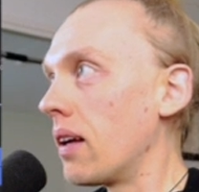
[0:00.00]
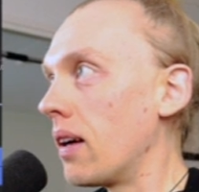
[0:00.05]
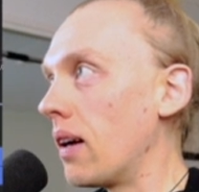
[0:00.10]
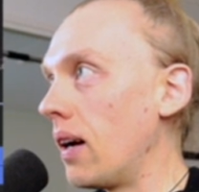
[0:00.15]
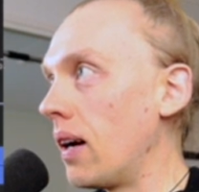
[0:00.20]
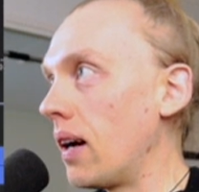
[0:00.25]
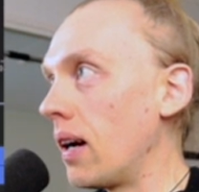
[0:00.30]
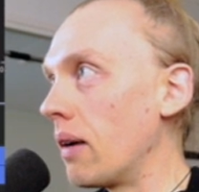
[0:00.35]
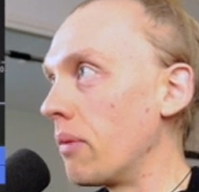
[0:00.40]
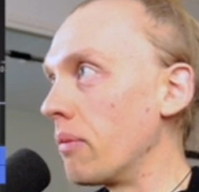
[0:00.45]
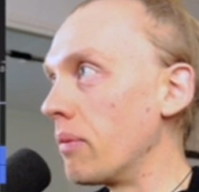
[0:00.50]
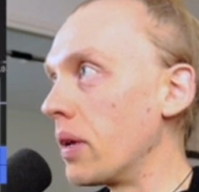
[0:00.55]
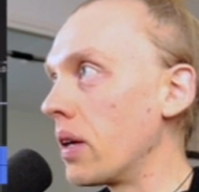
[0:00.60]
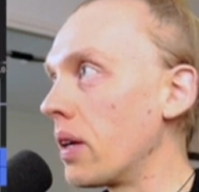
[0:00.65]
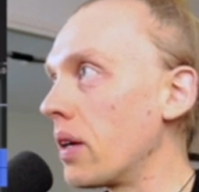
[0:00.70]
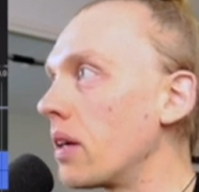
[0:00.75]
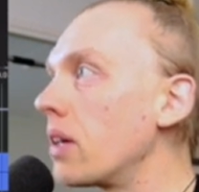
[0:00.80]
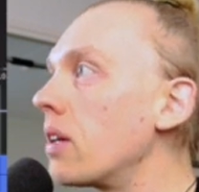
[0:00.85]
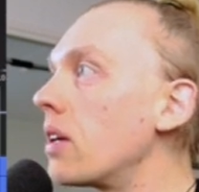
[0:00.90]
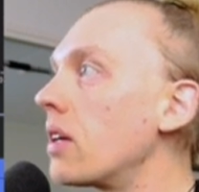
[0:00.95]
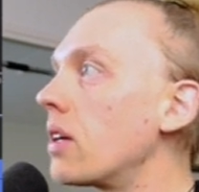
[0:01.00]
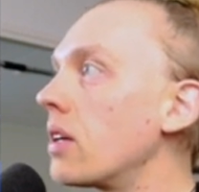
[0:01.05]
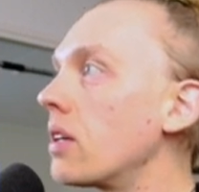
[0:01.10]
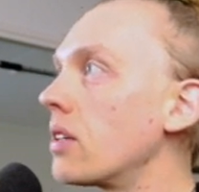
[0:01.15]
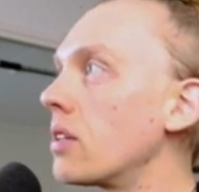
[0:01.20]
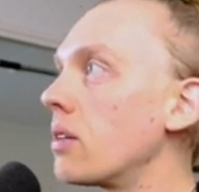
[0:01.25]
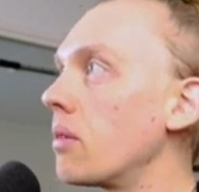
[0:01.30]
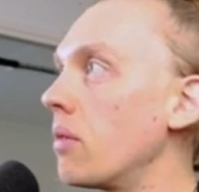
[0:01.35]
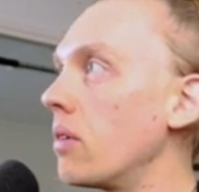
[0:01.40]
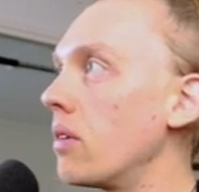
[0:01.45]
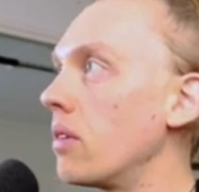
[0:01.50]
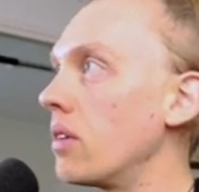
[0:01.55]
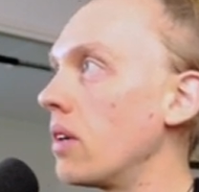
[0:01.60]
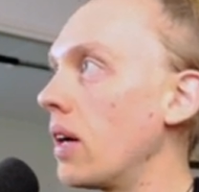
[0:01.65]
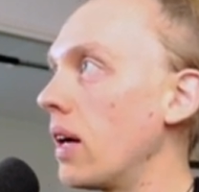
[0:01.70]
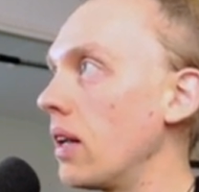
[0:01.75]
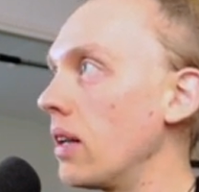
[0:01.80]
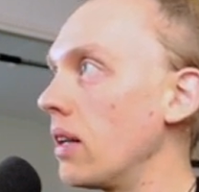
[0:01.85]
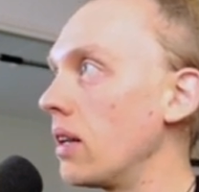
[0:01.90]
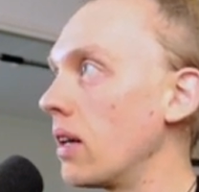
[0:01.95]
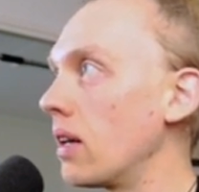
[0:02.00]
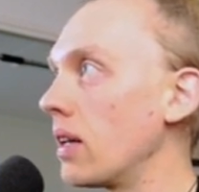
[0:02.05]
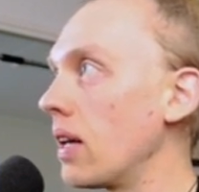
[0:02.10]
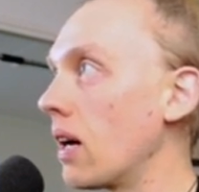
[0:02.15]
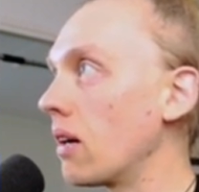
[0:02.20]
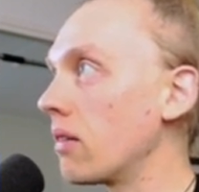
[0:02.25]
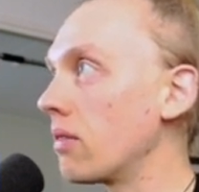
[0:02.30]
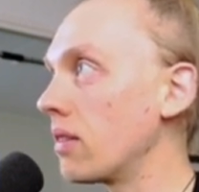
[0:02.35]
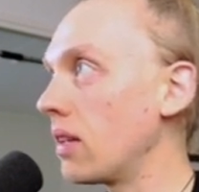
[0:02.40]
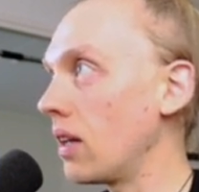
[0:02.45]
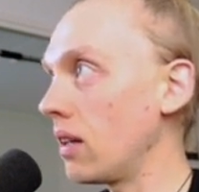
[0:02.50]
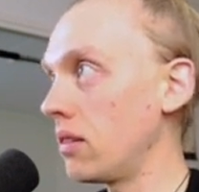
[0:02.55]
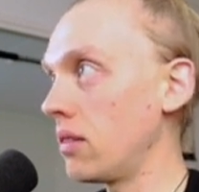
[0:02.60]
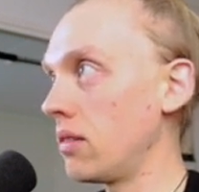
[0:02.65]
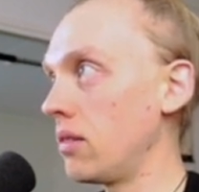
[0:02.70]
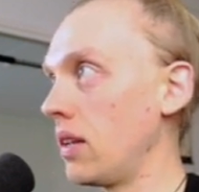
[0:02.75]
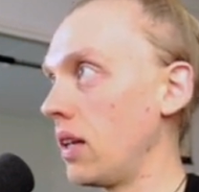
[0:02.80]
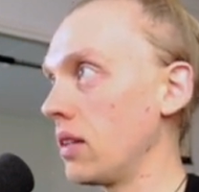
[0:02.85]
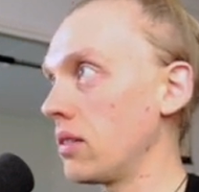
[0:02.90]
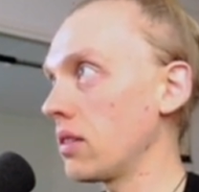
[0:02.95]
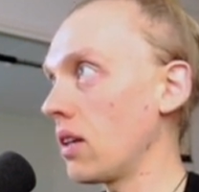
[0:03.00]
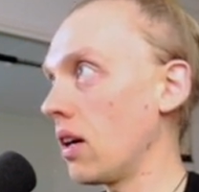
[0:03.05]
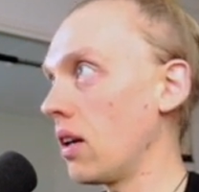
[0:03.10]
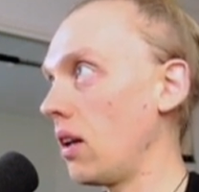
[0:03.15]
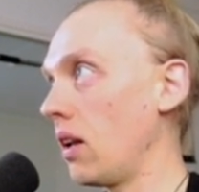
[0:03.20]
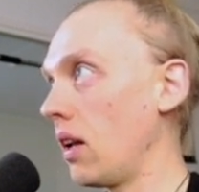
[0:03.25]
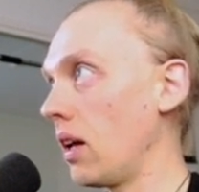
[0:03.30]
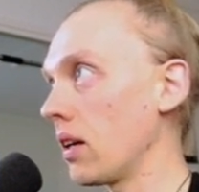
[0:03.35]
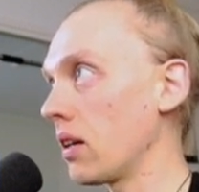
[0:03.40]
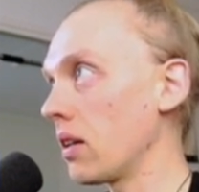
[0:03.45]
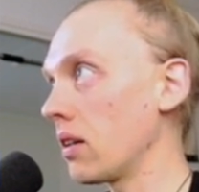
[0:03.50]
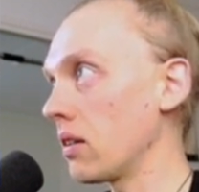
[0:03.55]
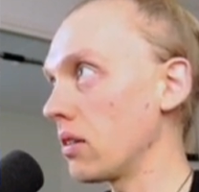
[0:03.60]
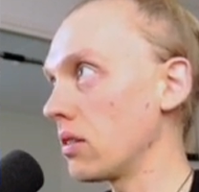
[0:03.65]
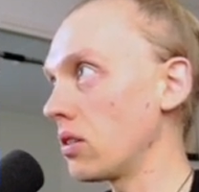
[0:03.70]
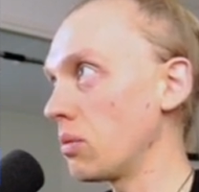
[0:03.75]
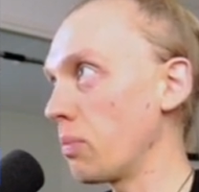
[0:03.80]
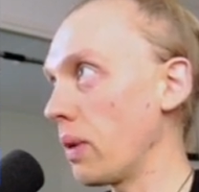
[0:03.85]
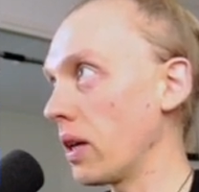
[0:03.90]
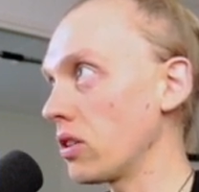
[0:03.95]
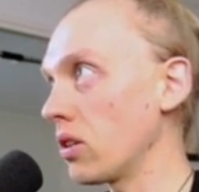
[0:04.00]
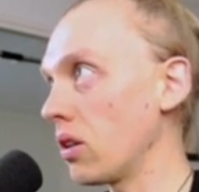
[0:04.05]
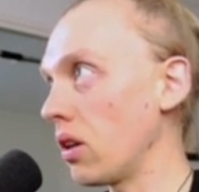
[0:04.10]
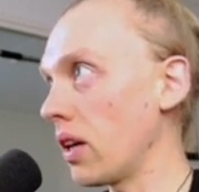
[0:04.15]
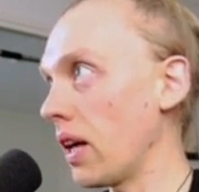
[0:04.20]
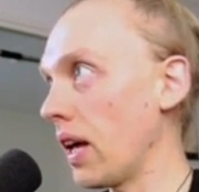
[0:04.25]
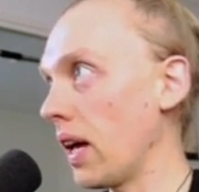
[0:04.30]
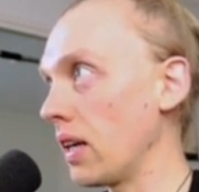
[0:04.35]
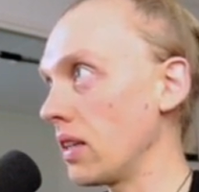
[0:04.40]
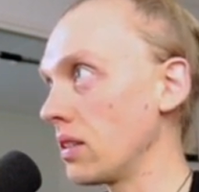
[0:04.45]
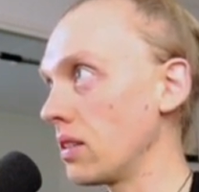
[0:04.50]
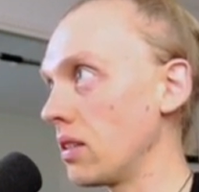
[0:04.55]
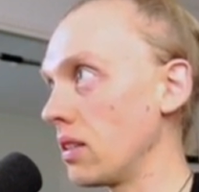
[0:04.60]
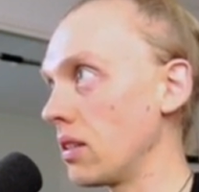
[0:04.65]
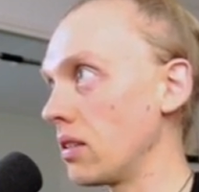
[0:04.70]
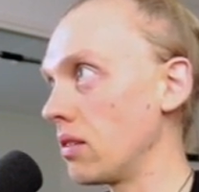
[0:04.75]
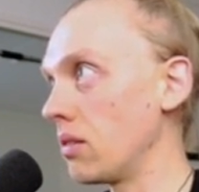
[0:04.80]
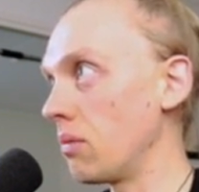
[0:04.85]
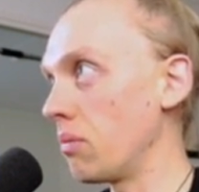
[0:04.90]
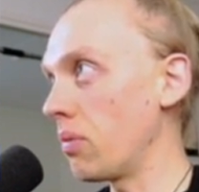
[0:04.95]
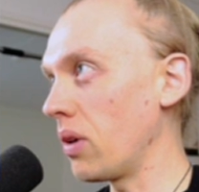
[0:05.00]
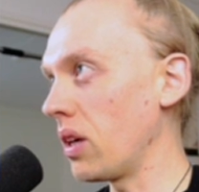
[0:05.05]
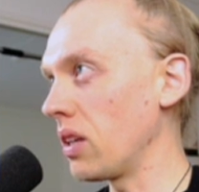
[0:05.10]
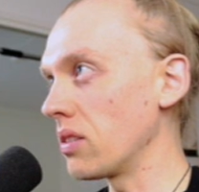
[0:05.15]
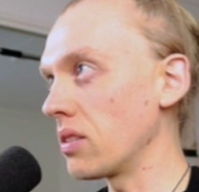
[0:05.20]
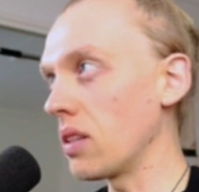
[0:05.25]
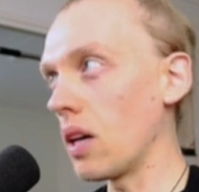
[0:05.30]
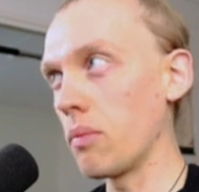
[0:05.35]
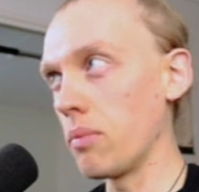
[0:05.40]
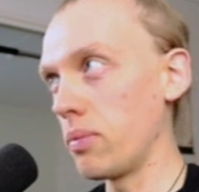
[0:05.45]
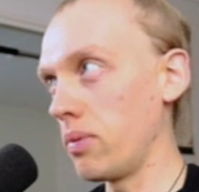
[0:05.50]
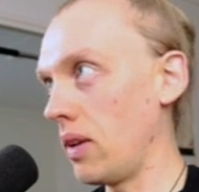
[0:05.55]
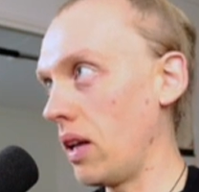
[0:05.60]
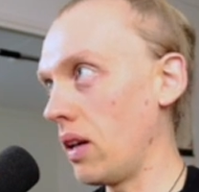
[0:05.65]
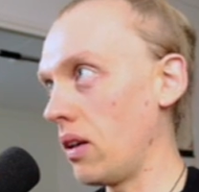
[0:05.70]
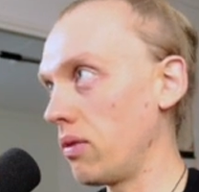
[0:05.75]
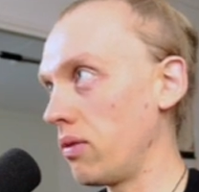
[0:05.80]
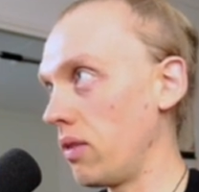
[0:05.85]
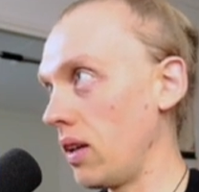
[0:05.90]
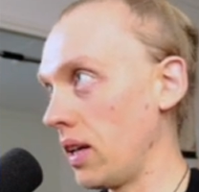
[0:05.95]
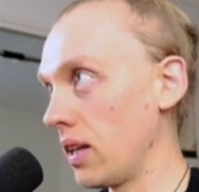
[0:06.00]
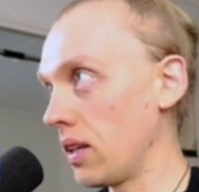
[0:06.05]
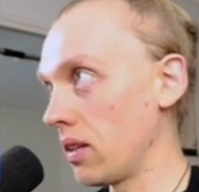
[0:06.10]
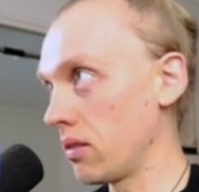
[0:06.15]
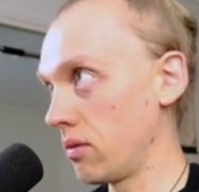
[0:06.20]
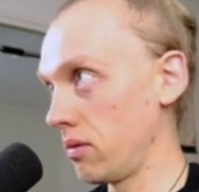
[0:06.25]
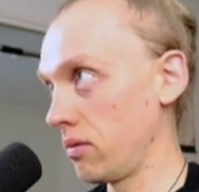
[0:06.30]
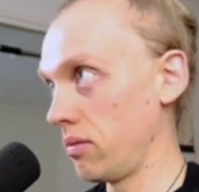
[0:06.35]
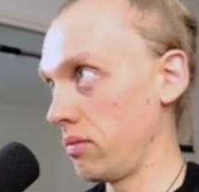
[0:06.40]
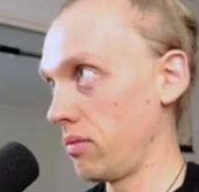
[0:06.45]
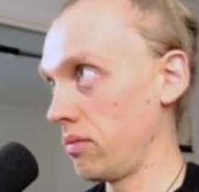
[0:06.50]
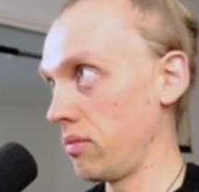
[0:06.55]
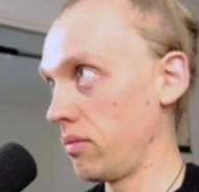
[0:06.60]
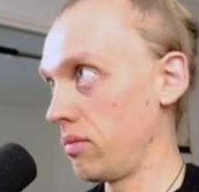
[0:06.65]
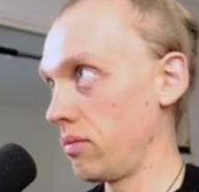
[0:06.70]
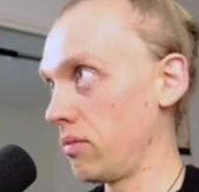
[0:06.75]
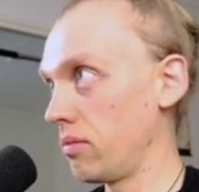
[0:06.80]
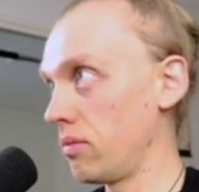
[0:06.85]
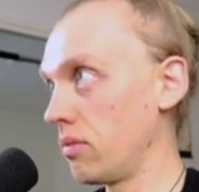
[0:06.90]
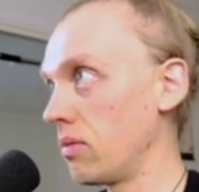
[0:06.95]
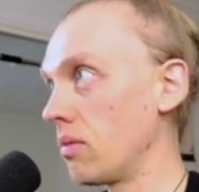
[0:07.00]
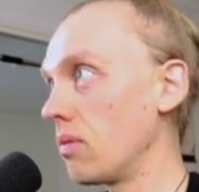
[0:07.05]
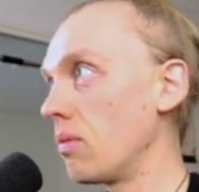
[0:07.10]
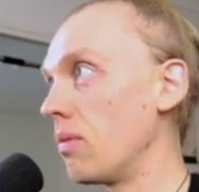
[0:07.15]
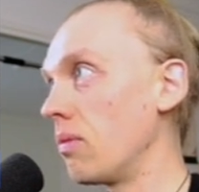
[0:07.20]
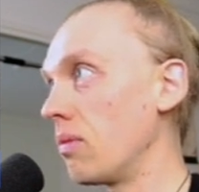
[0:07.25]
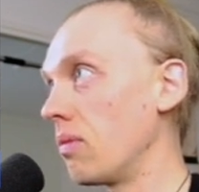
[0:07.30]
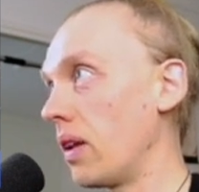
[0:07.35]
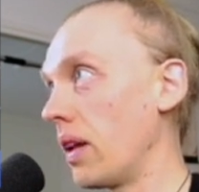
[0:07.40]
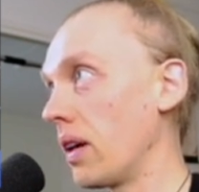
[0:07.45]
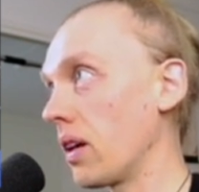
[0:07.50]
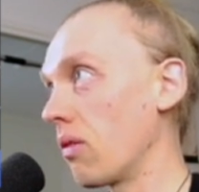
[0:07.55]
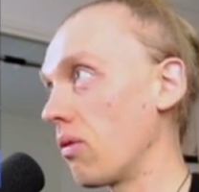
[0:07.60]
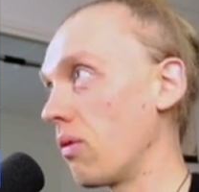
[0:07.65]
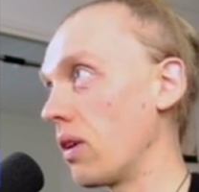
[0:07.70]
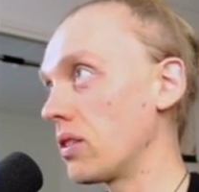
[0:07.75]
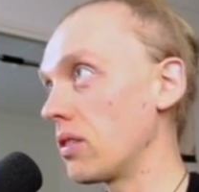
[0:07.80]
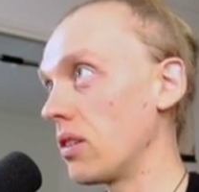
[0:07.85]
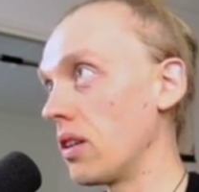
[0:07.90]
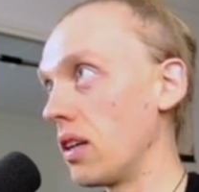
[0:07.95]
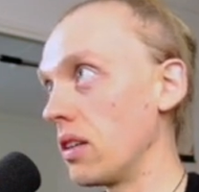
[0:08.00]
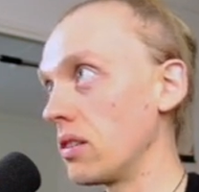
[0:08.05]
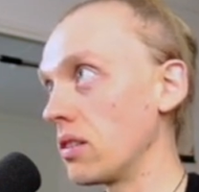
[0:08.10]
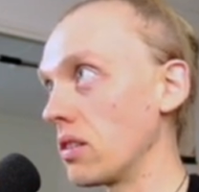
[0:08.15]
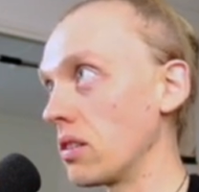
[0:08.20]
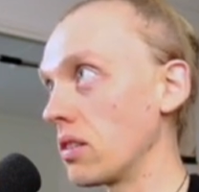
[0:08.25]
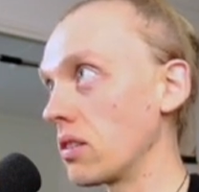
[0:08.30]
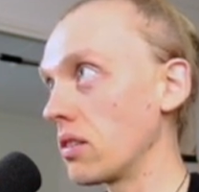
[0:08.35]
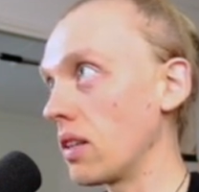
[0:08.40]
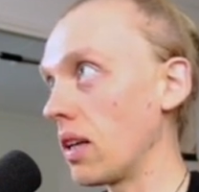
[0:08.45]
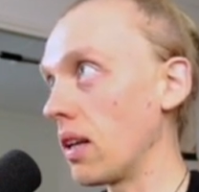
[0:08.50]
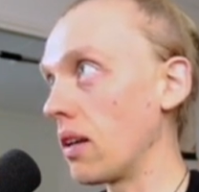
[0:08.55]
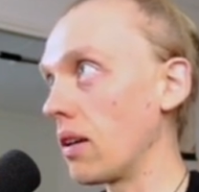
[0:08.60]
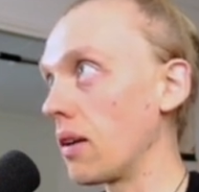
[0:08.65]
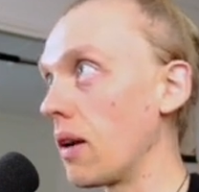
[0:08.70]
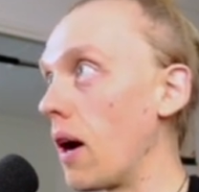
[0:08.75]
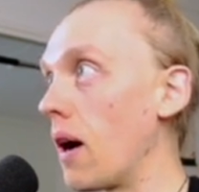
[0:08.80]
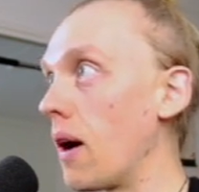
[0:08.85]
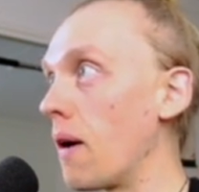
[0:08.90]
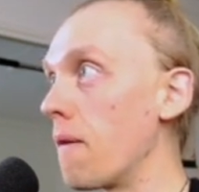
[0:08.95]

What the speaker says: And yeah, that's kind of like special case. It brings up a lot of like resonances, and